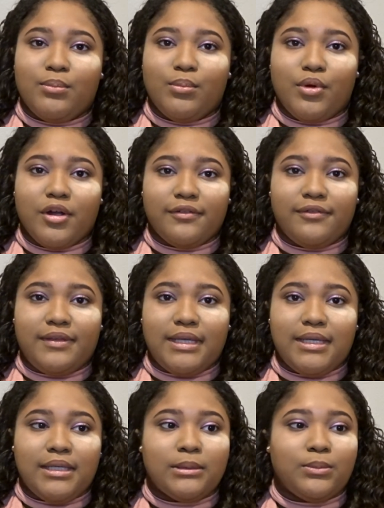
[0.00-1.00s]

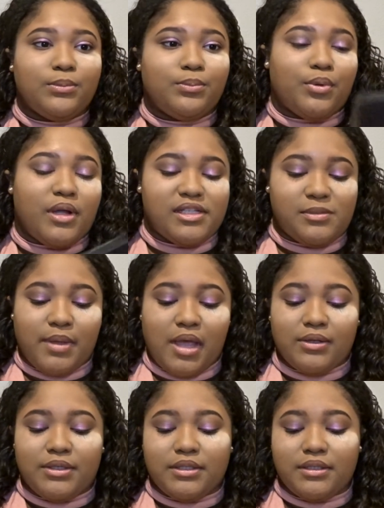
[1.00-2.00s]
Morphe pressed
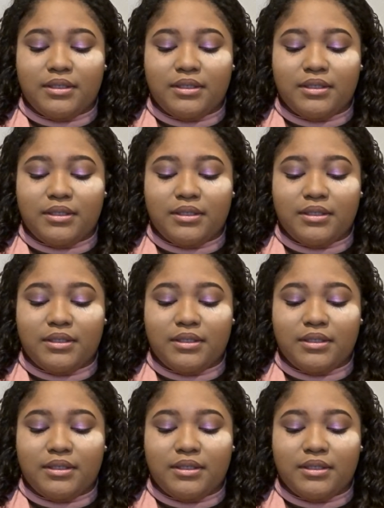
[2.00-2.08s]
powder.